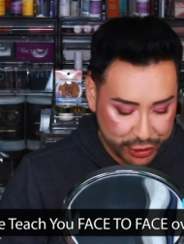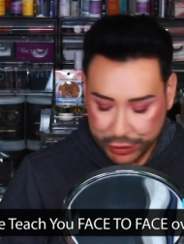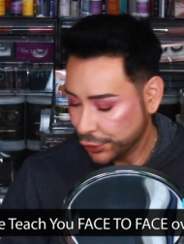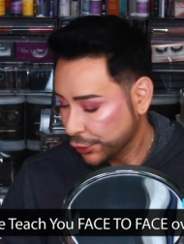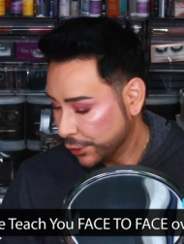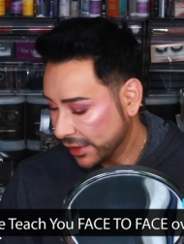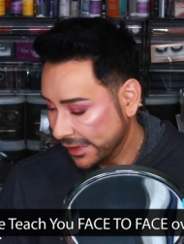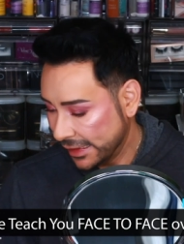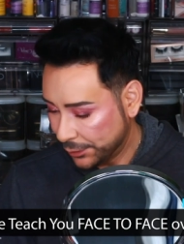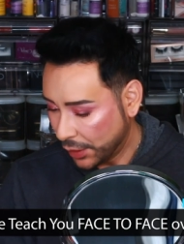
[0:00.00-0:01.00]
two
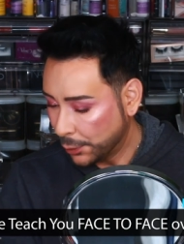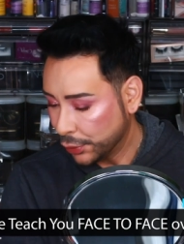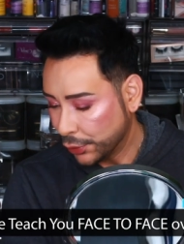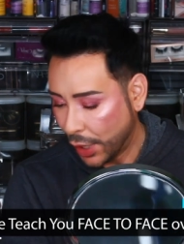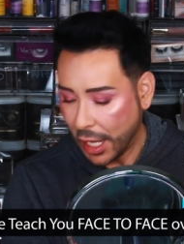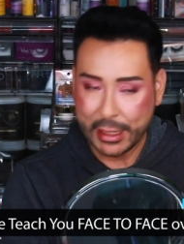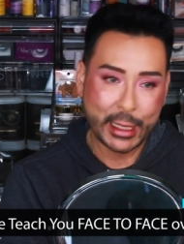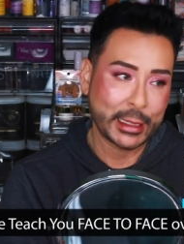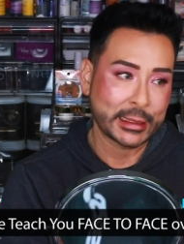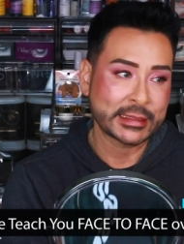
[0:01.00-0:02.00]
lip
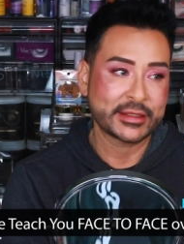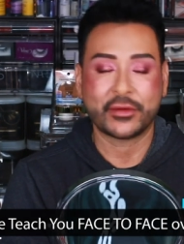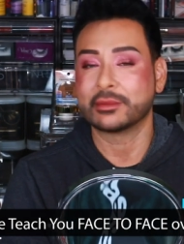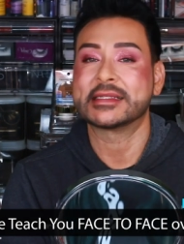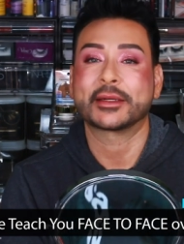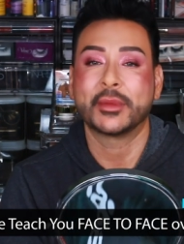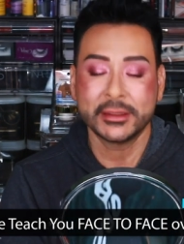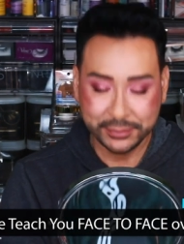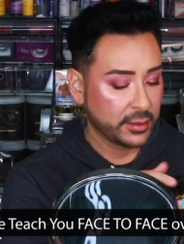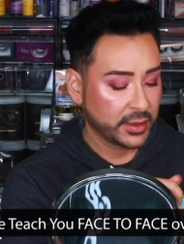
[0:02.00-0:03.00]
products from
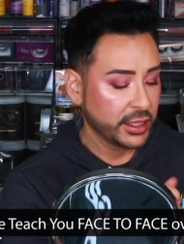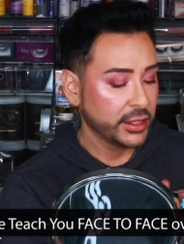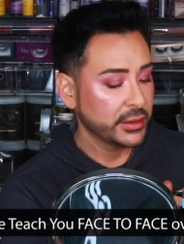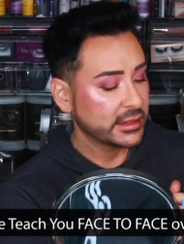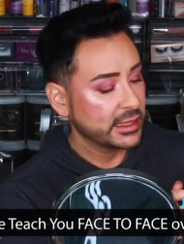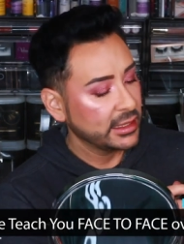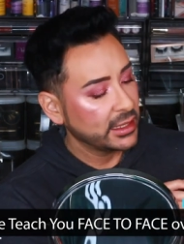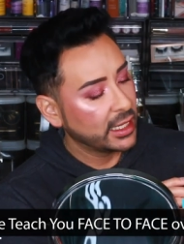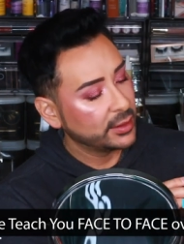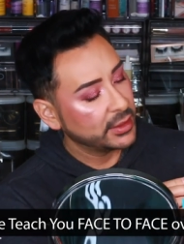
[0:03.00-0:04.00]
Sigma. I'm gonna use
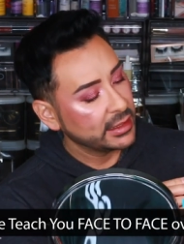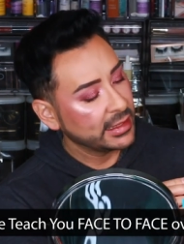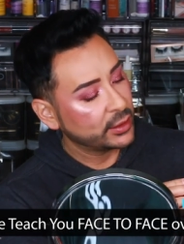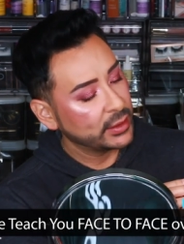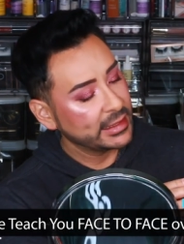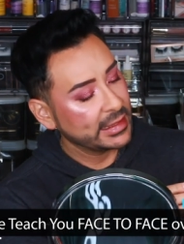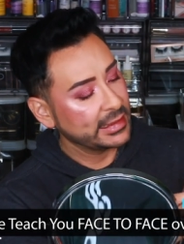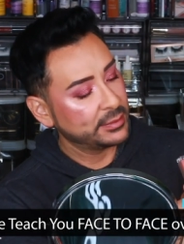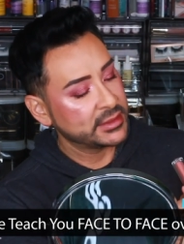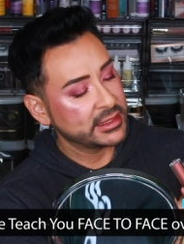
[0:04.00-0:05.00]
the um, liquid
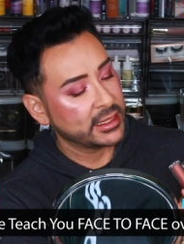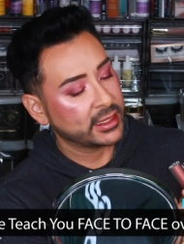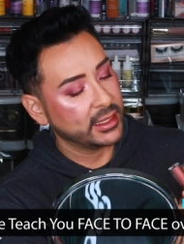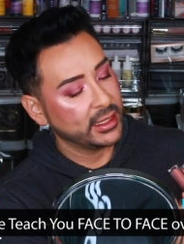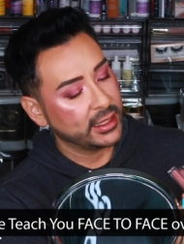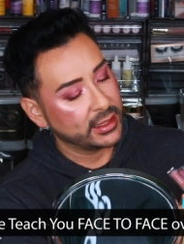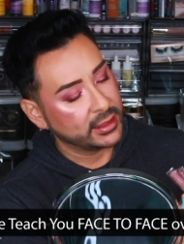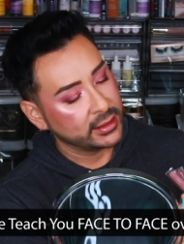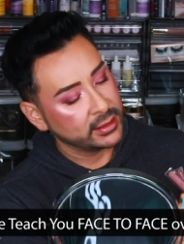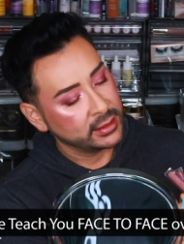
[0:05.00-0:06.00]
lipstick
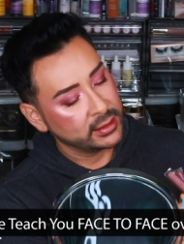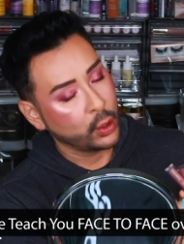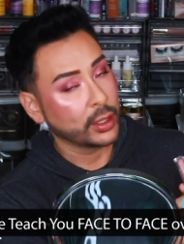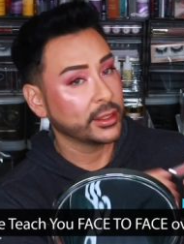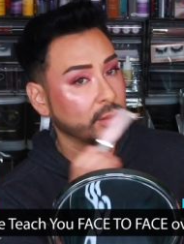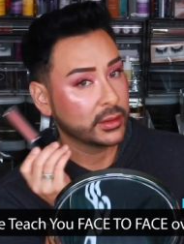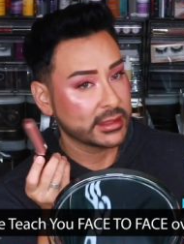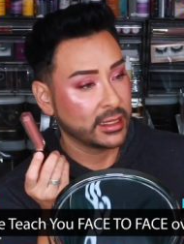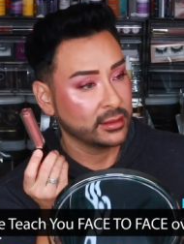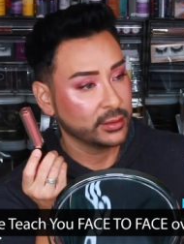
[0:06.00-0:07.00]
in Corde
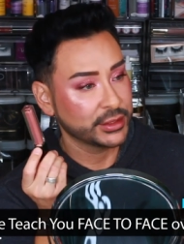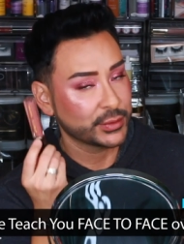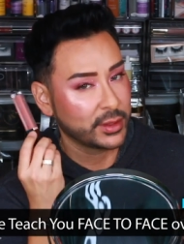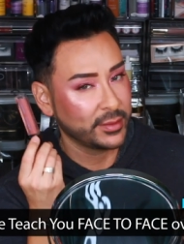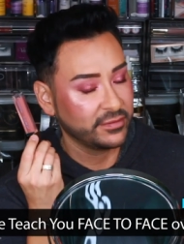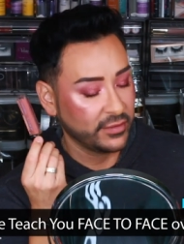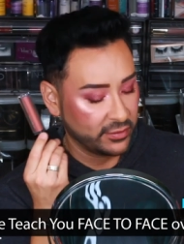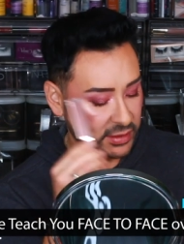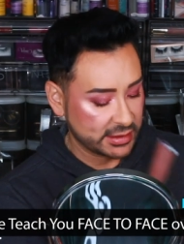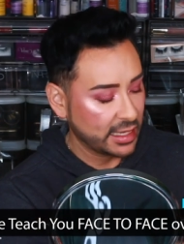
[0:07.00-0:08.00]
Rosa, which is one of my
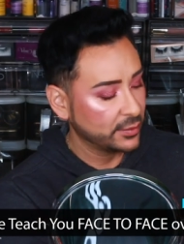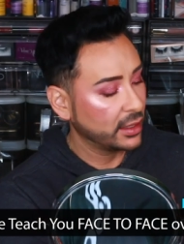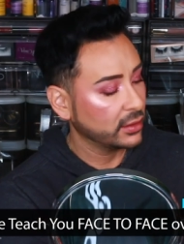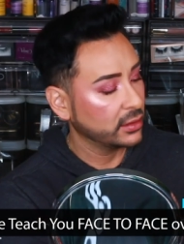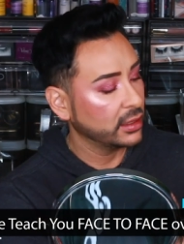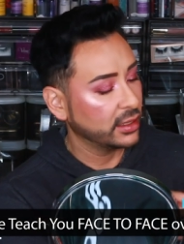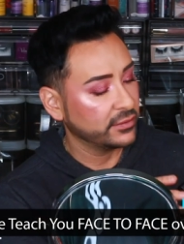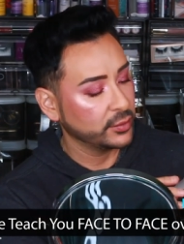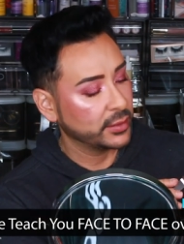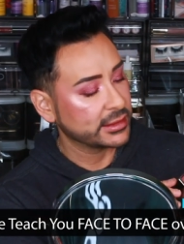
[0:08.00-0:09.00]
favorites, came out uh,
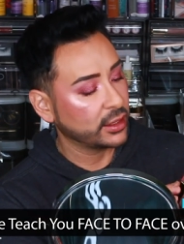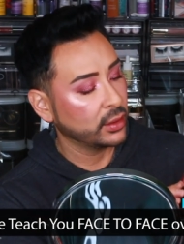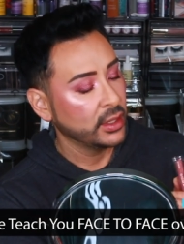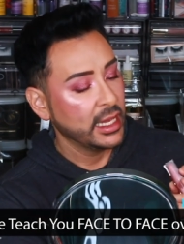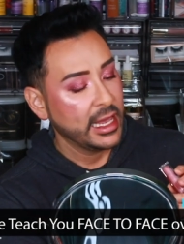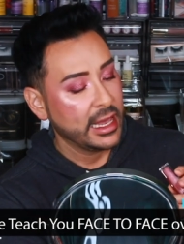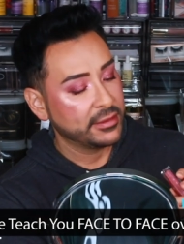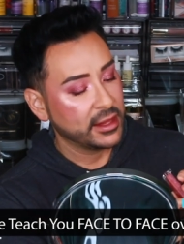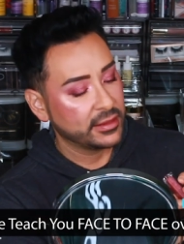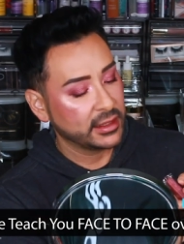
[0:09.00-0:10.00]
a few months ago,
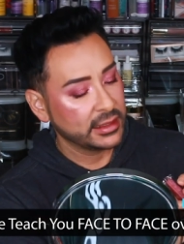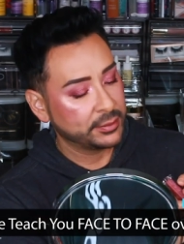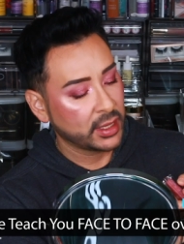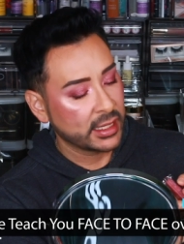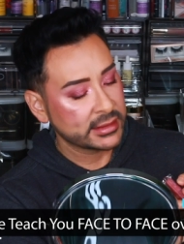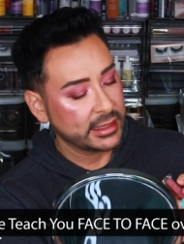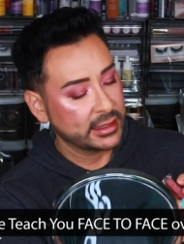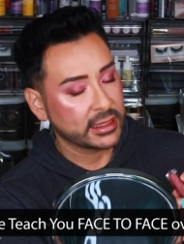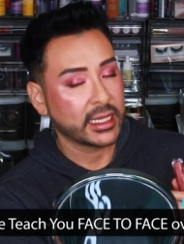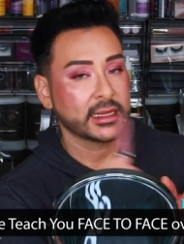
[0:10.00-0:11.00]
and then the lip gloss
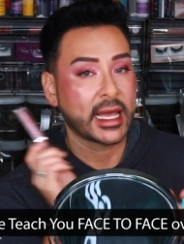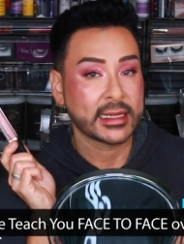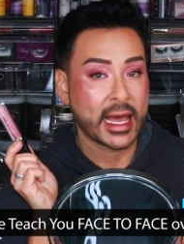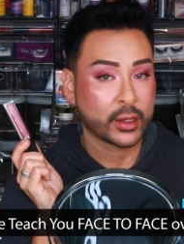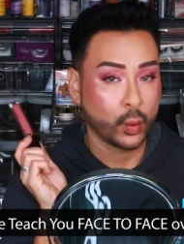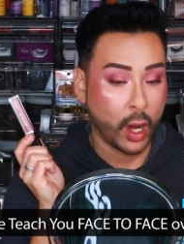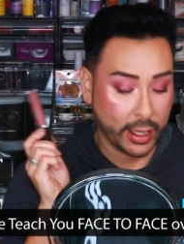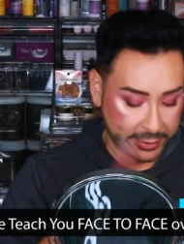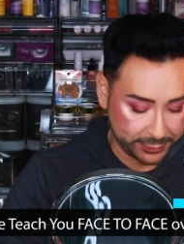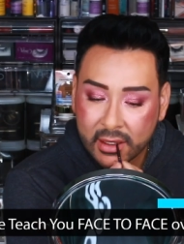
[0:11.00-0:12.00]
in Lilac
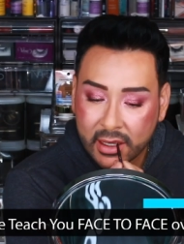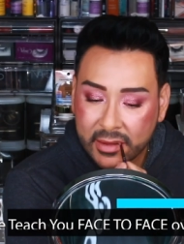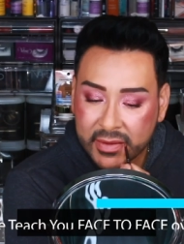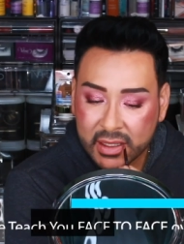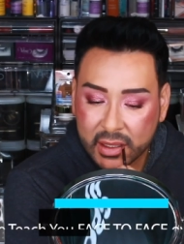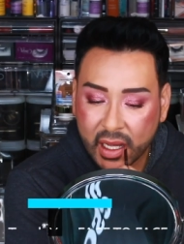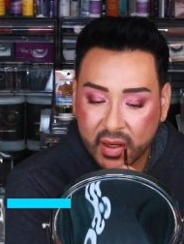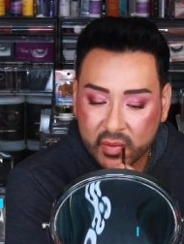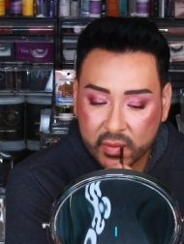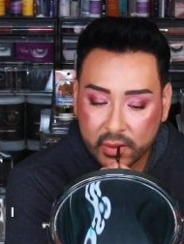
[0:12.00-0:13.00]
Wine. I think a lot
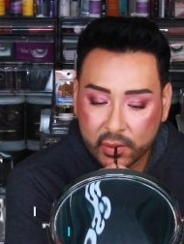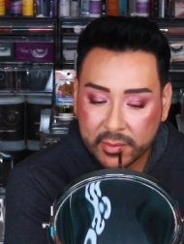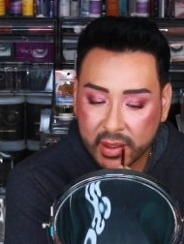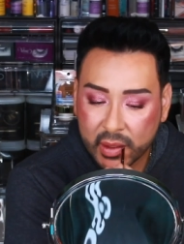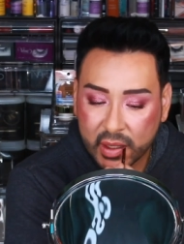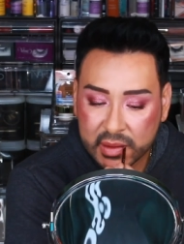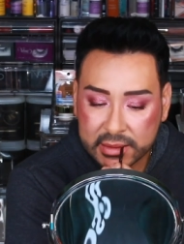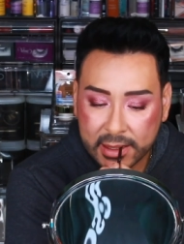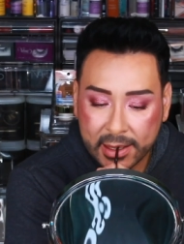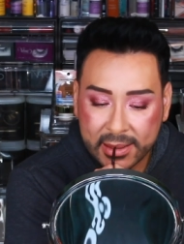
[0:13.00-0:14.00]
of women are
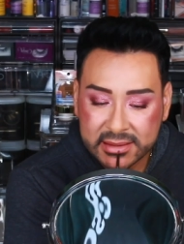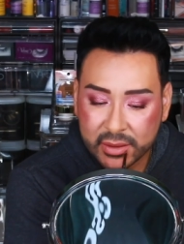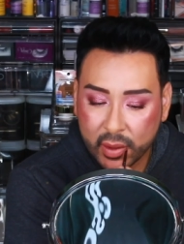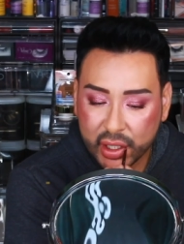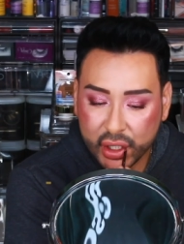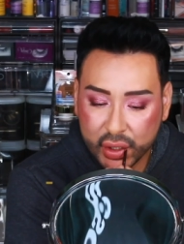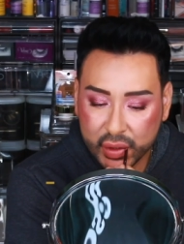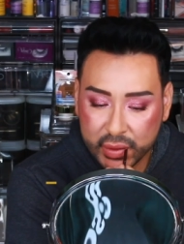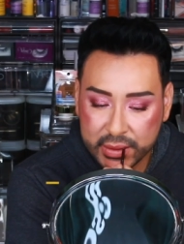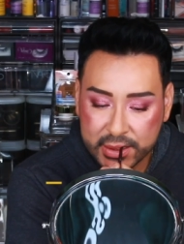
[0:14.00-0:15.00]
scared to wear
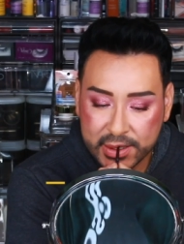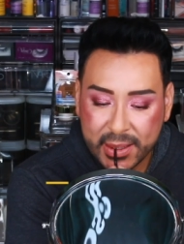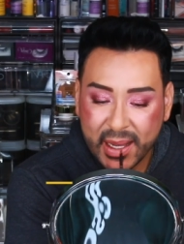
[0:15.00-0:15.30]
nudes,